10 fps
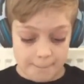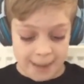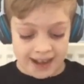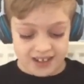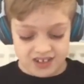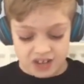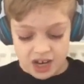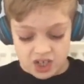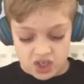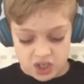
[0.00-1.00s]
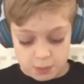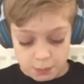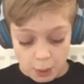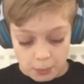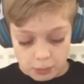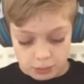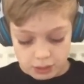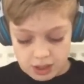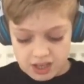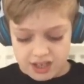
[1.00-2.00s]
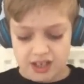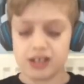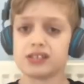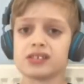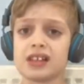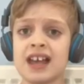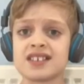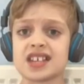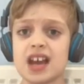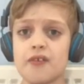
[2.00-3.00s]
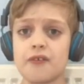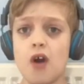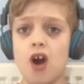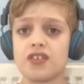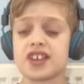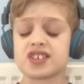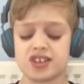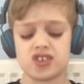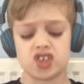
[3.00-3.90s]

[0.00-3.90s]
max size of this bubble. Let's see how far this can